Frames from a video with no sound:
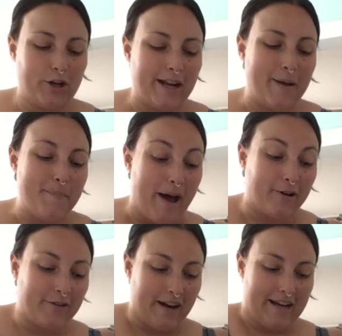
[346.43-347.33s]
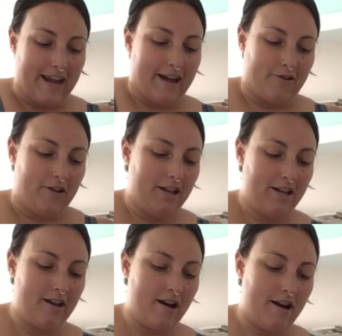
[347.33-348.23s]
about it right now.
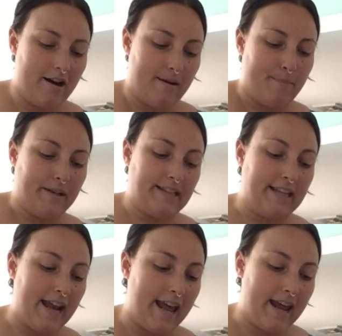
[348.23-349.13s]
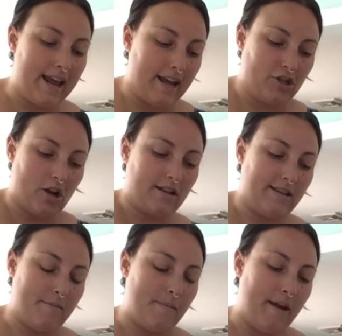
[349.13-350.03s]
But today I shot
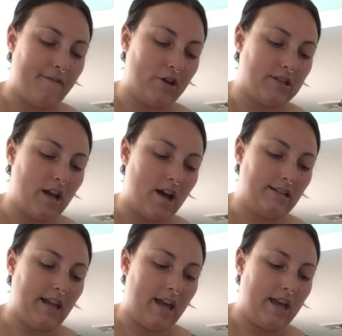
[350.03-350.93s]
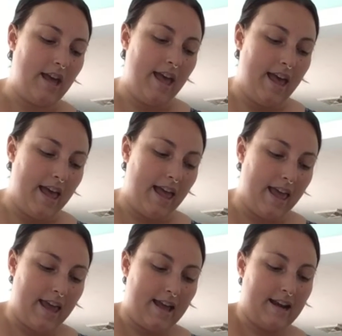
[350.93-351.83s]
some of my first content
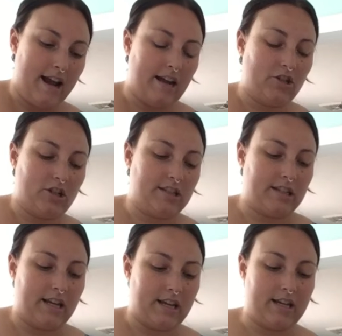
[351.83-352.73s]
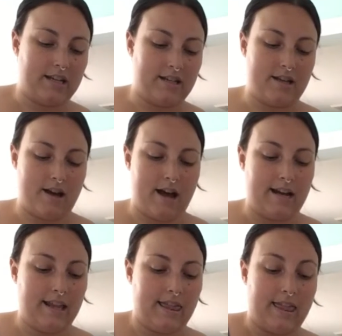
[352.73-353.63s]
and I just I
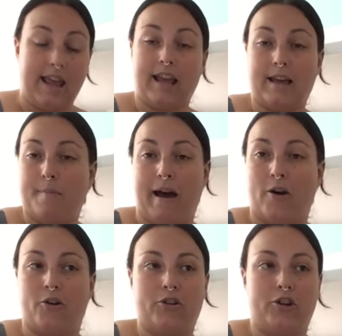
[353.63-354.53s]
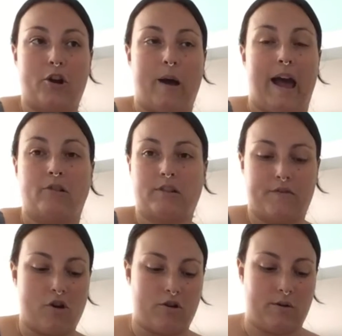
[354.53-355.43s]
didn't think about, how
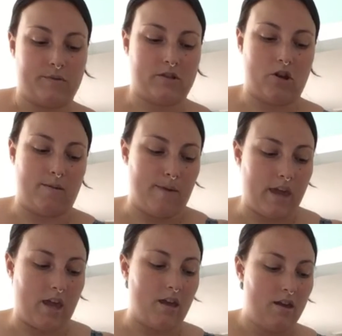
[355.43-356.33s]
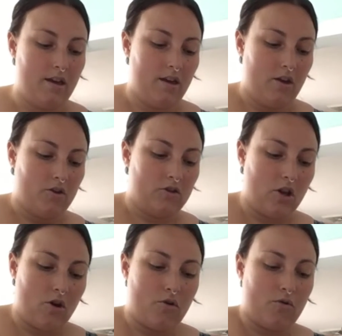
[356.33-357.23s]
difficult it was going to be.
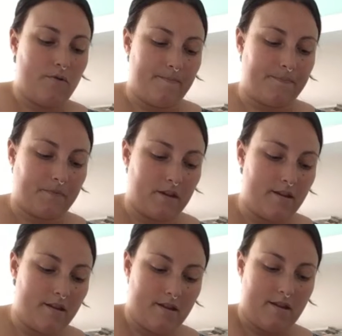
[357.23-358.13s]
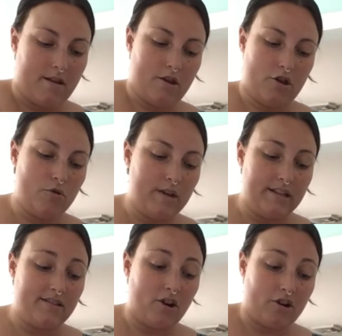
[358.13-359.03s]
So you
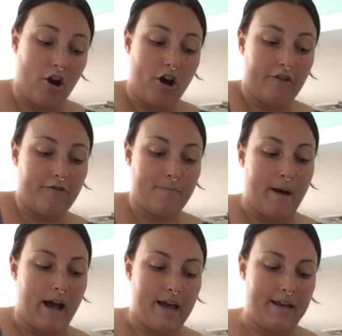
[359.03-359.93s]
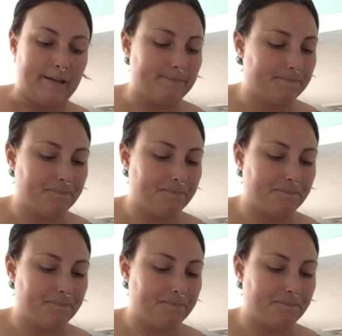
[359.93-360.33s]
can start off by